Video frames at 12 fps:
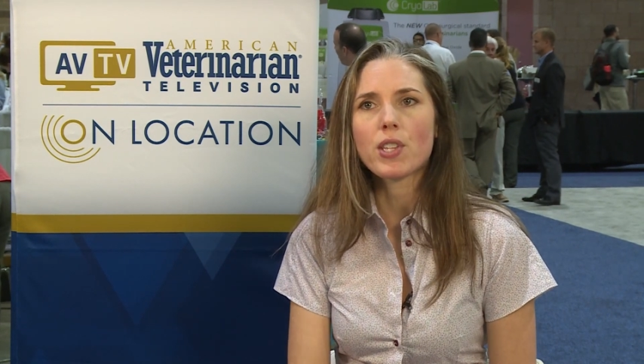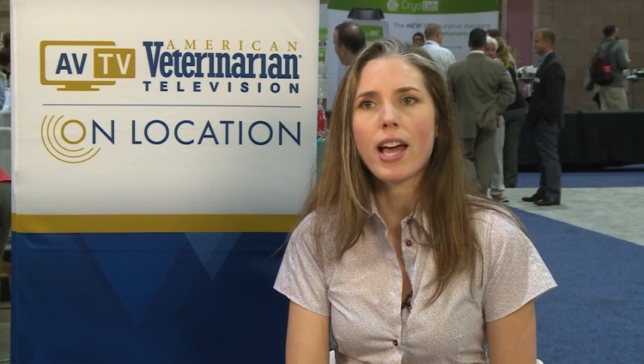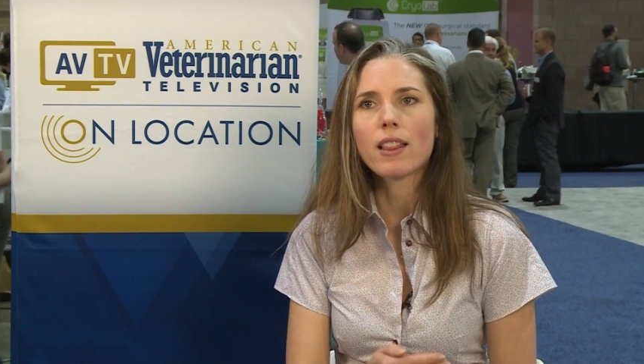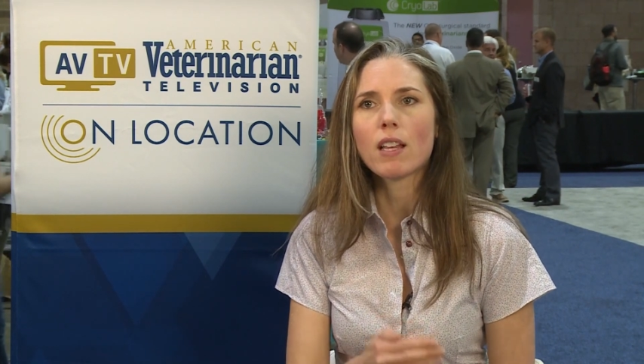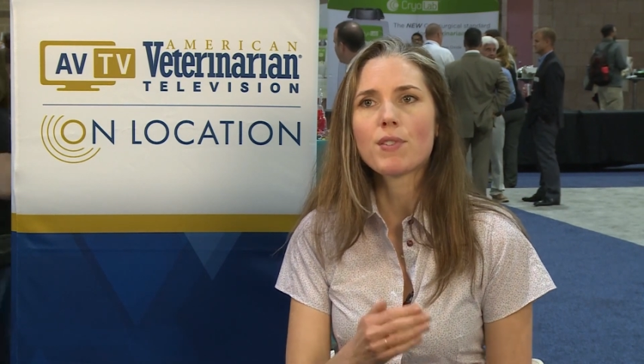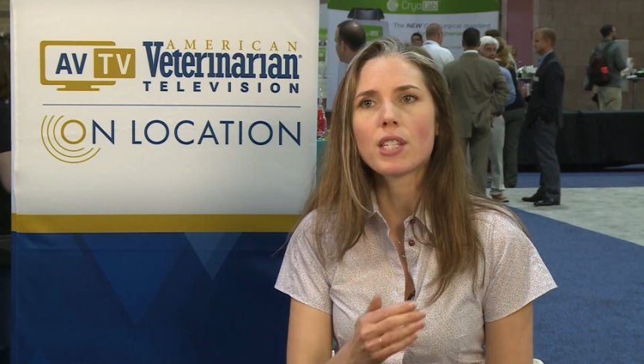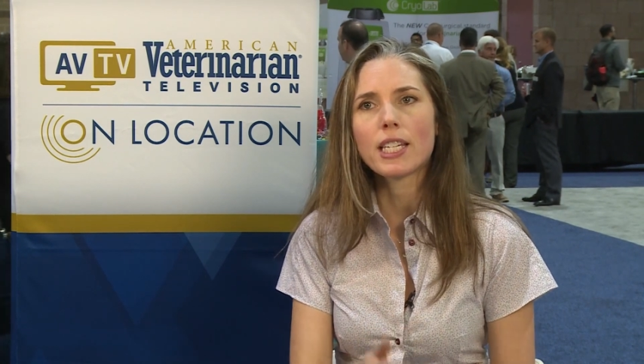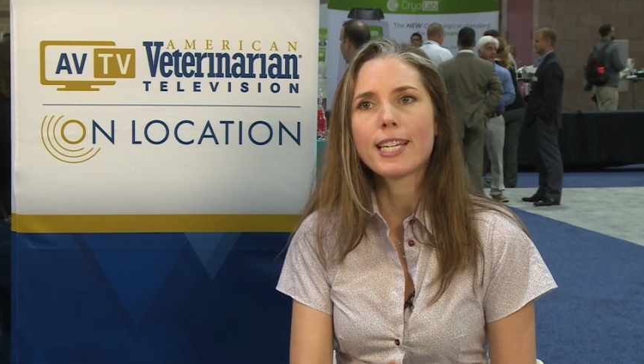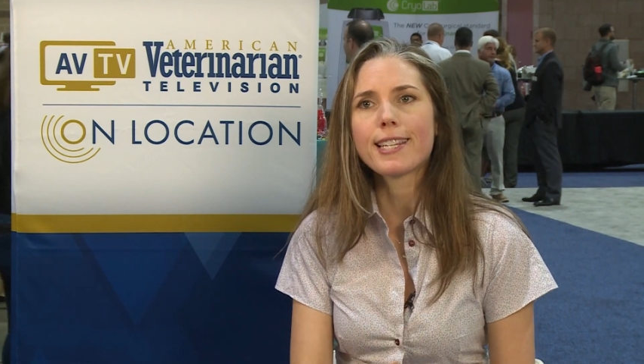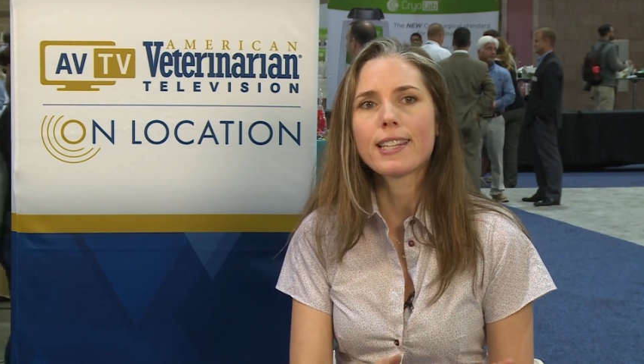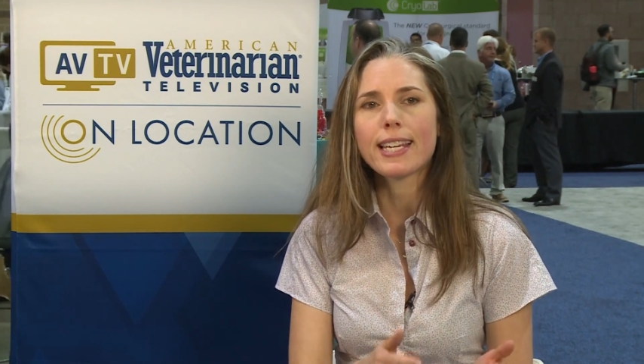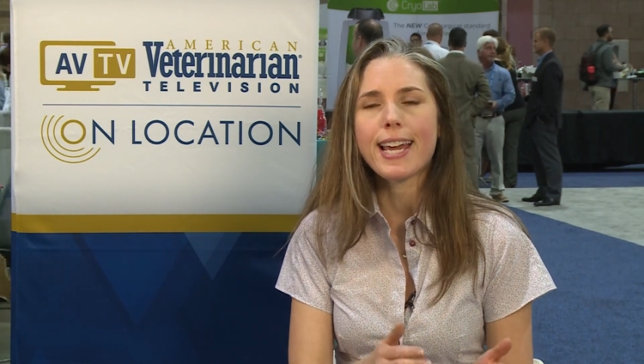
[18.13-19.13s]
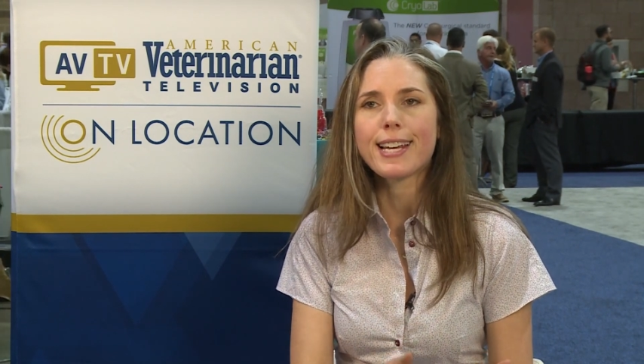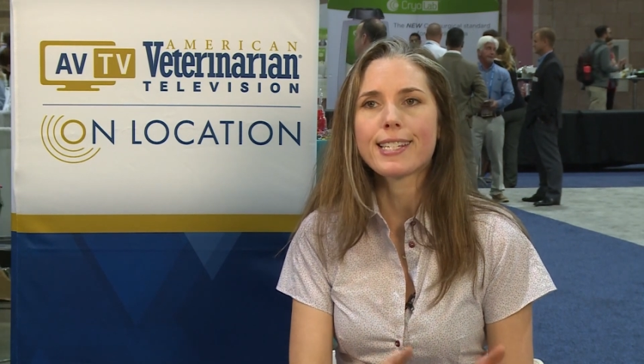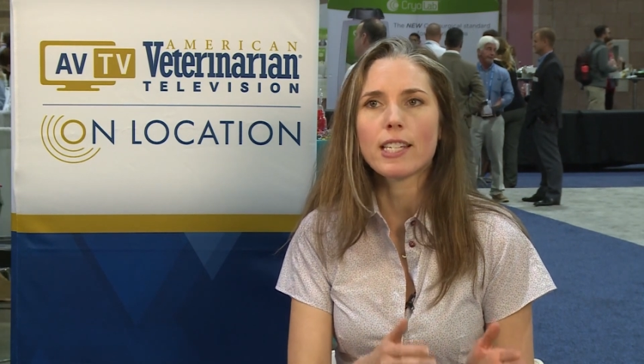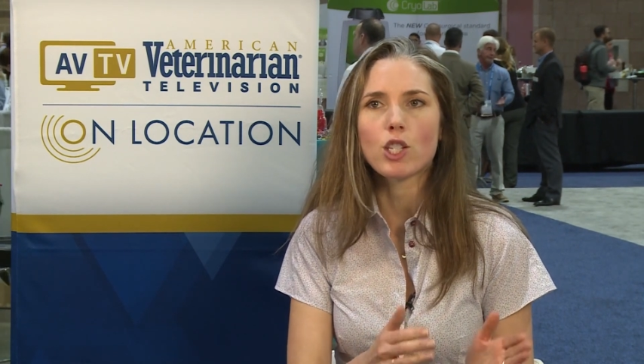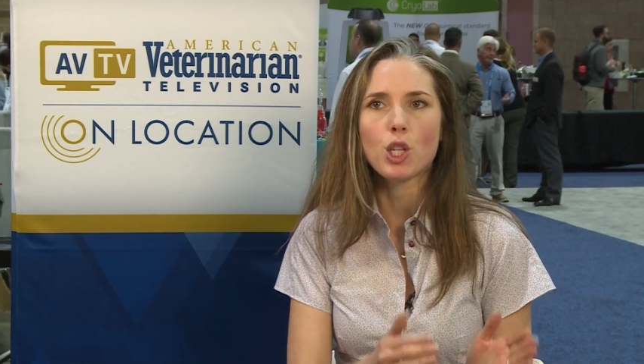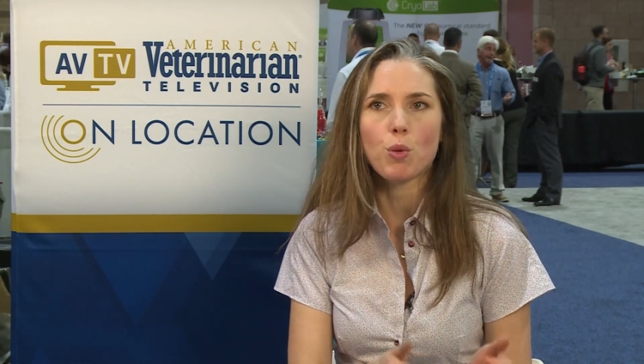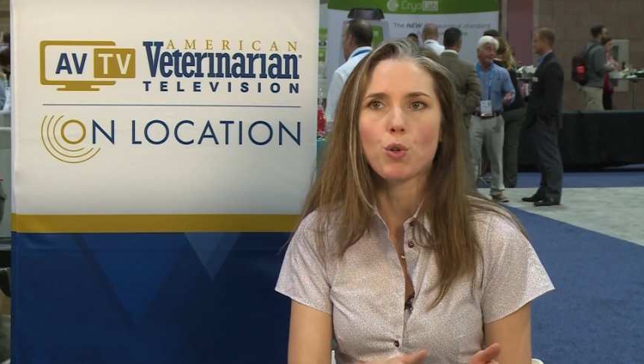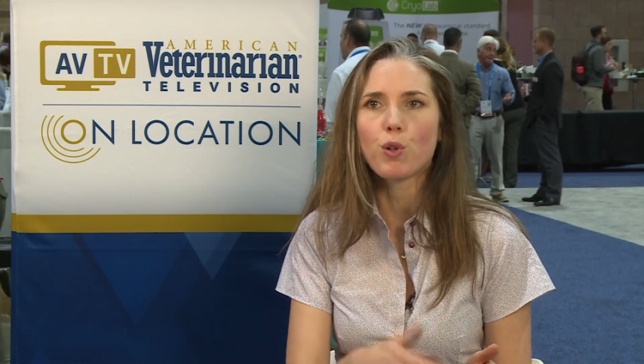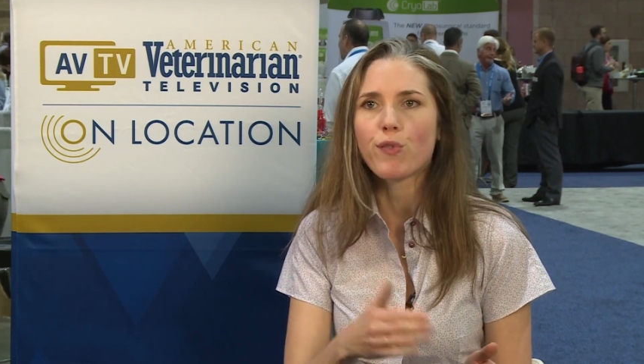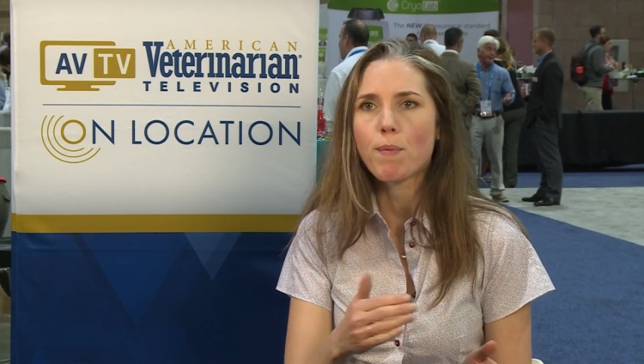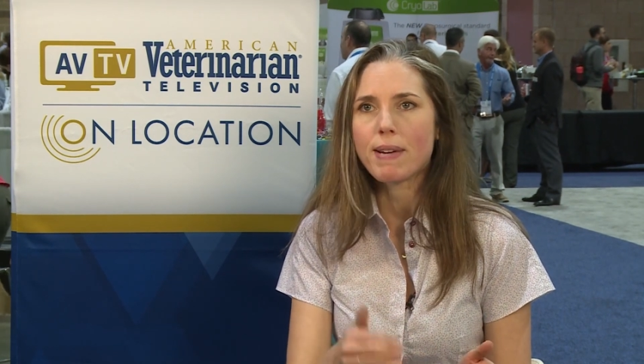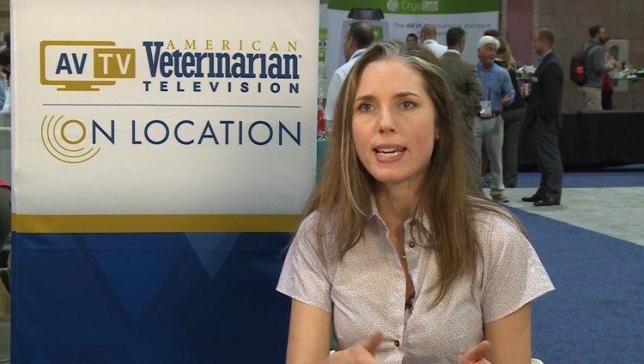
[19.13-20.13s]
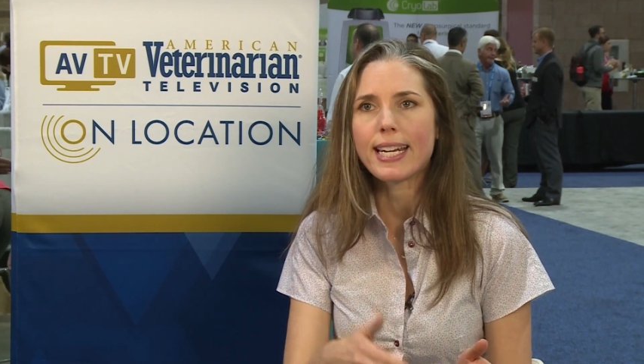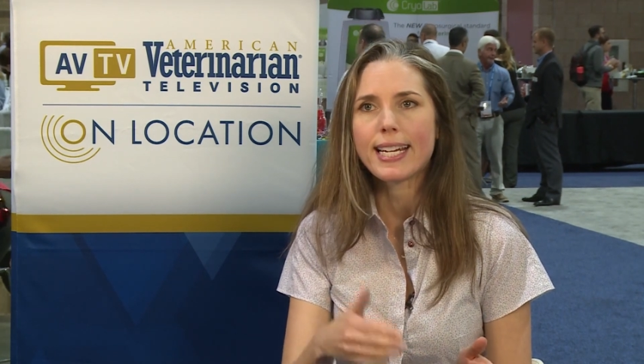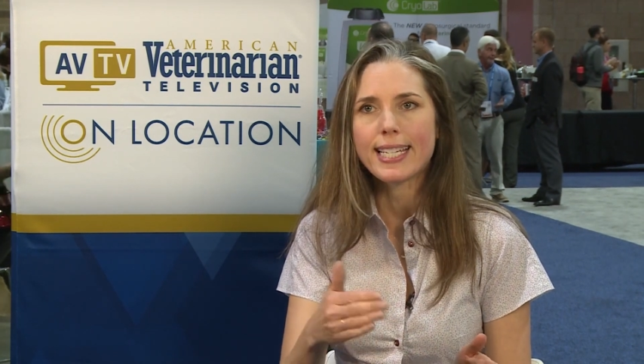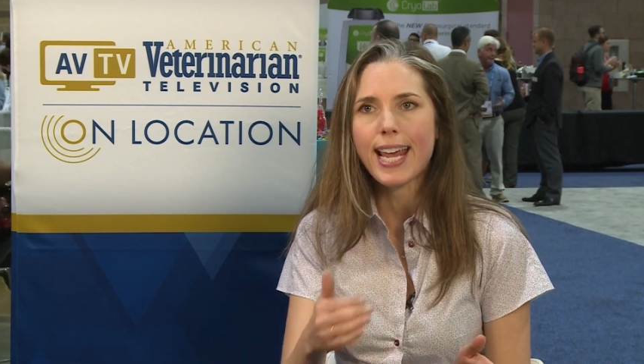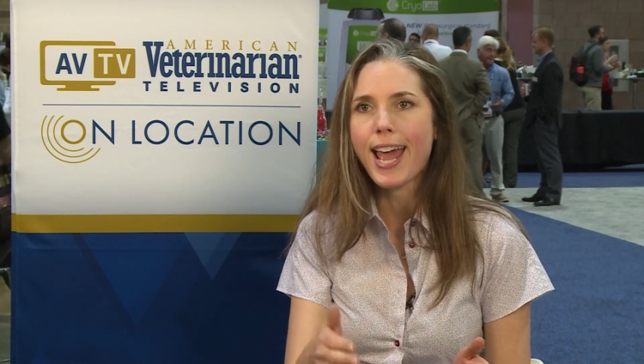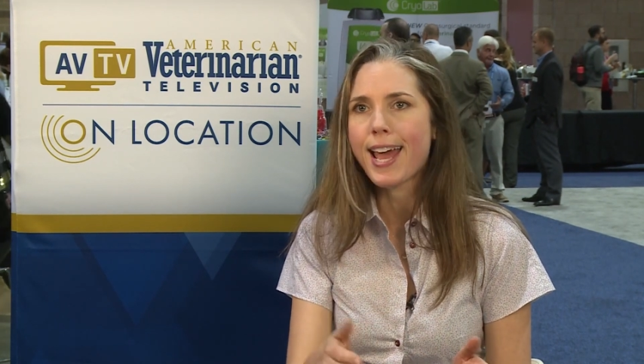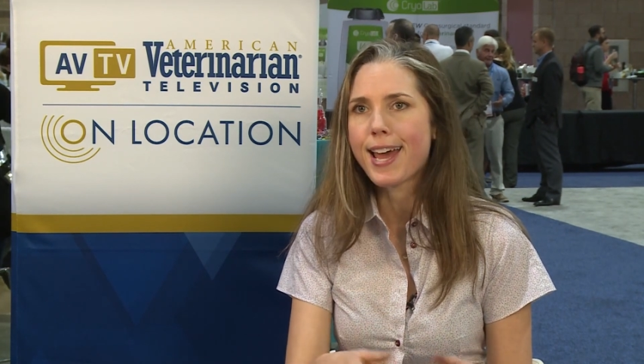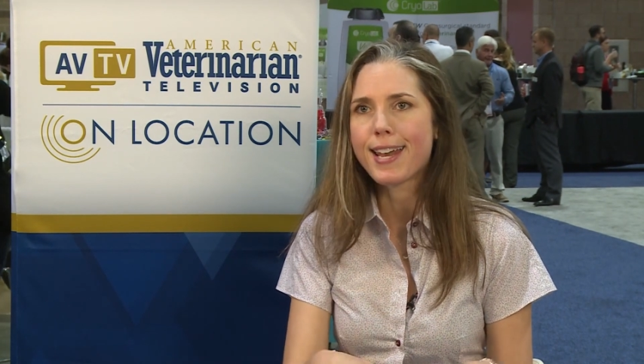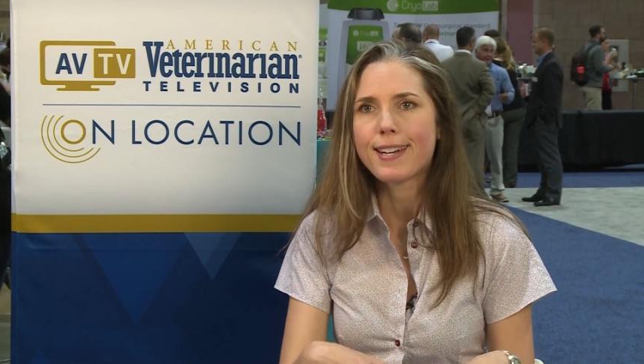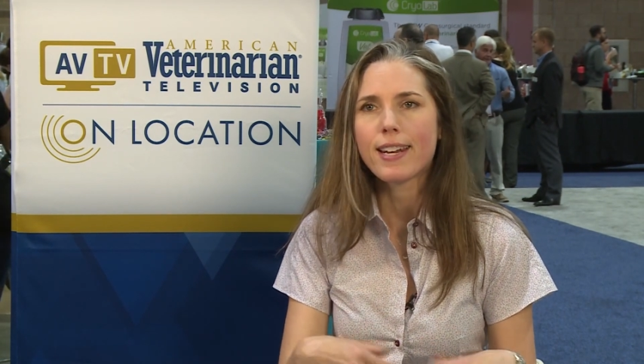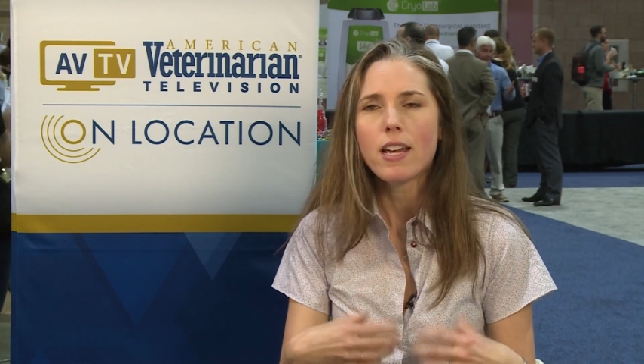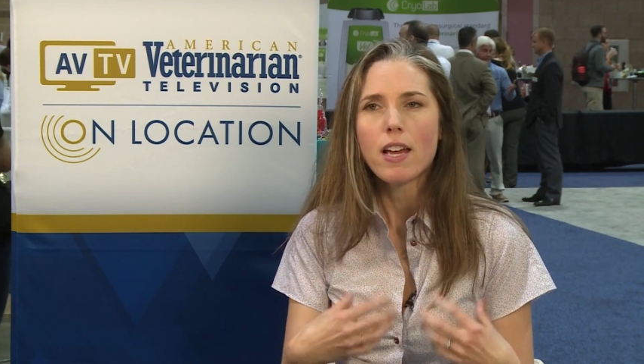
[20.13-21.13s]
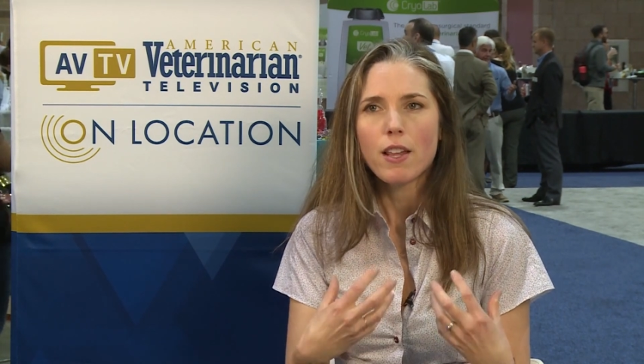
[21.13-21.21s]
I love seeing the cases through from beginning to end,